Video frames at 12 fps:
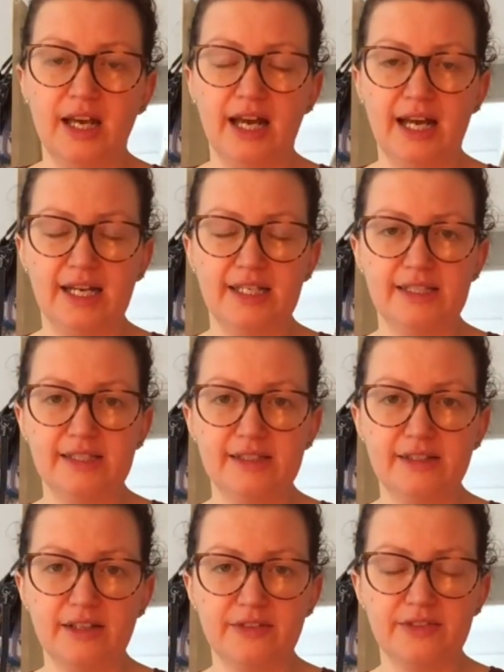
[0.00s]
and
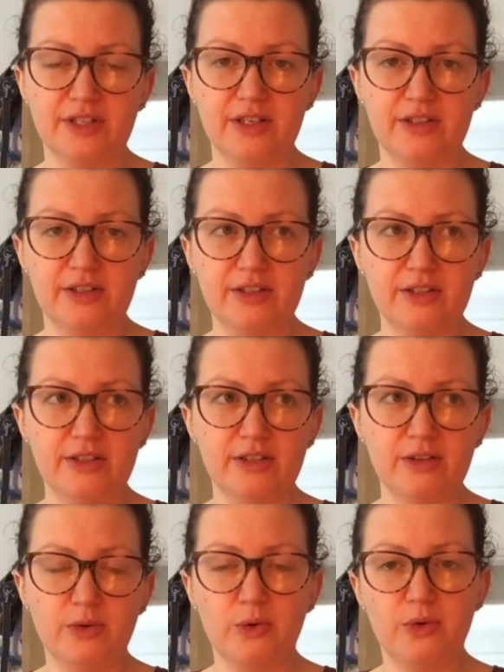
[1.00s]
I've
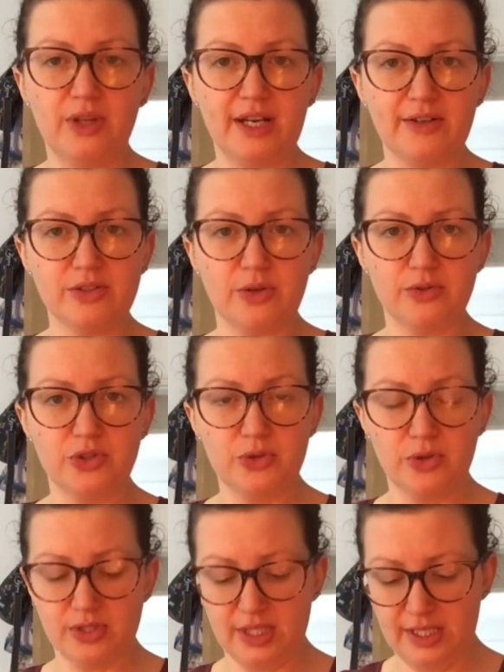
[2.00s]
done all the household
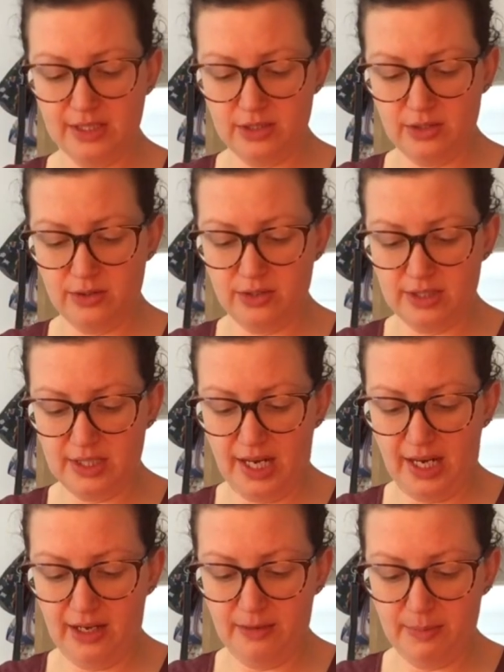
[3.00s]
chores I need to do
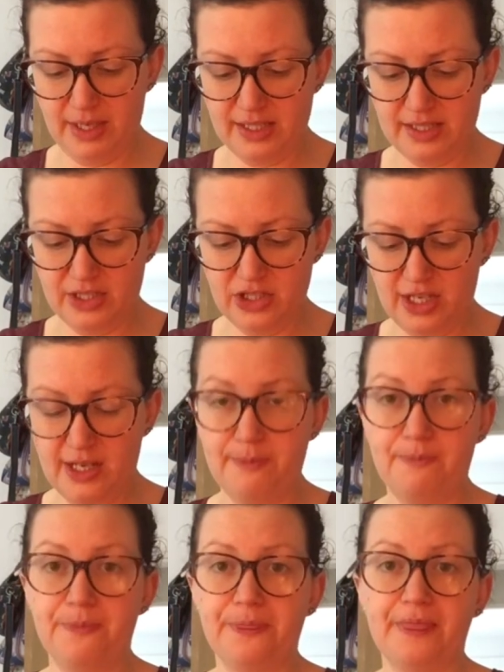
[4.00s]
today. Been to the
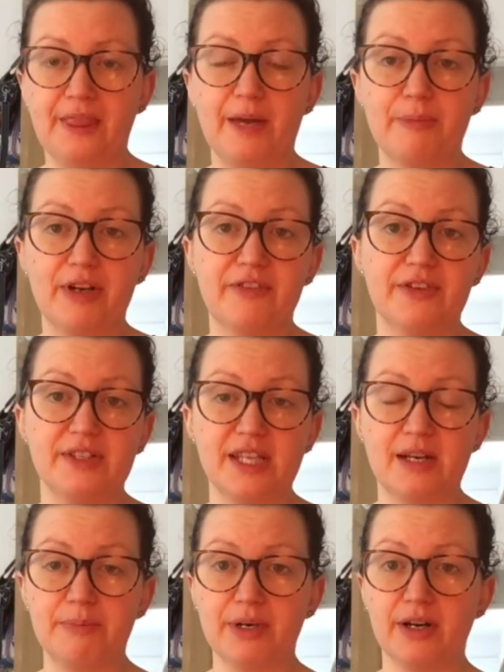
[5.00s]
gym, had breakfast,
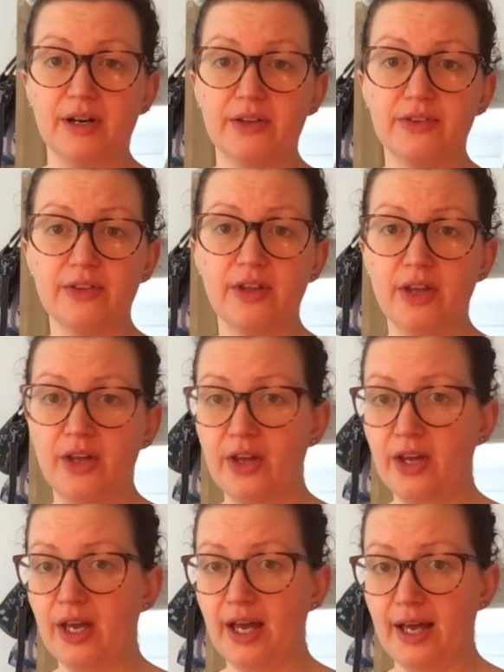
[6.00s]
had a bath,
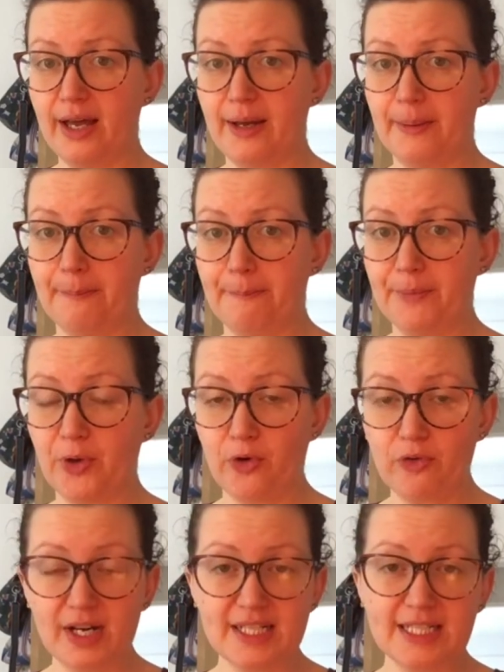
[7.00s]
got
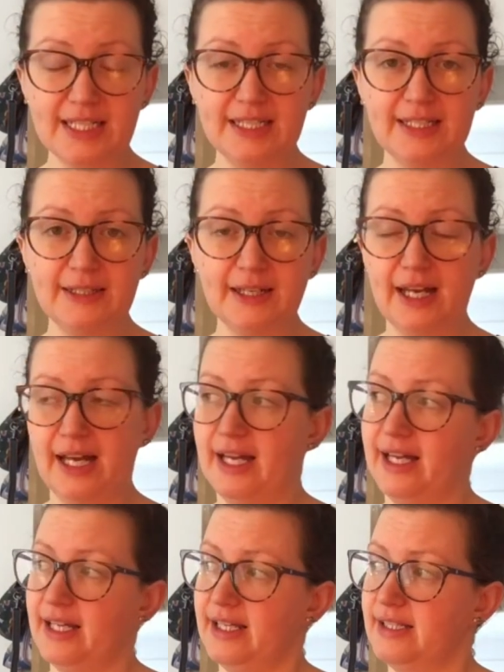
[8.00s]
ready,
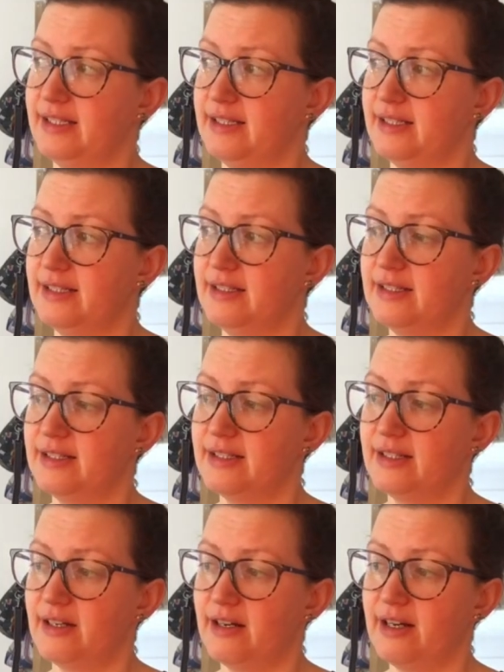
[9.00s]
and
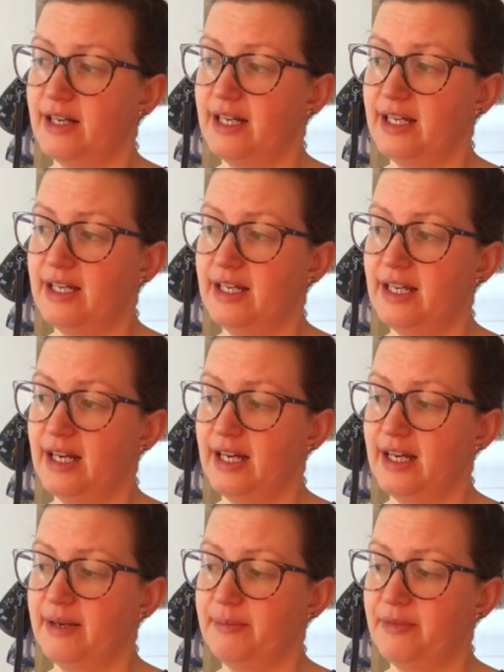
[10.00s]
I
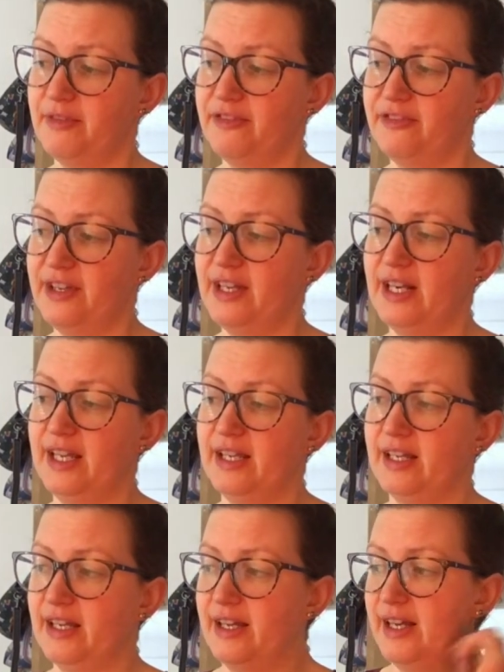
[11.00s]
am
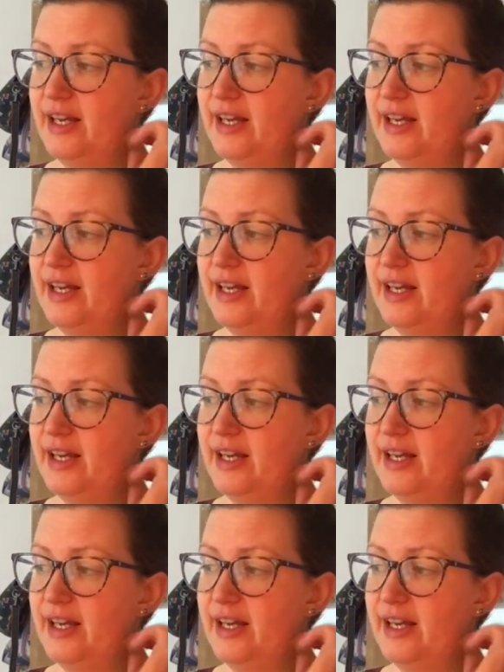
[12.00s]
feeling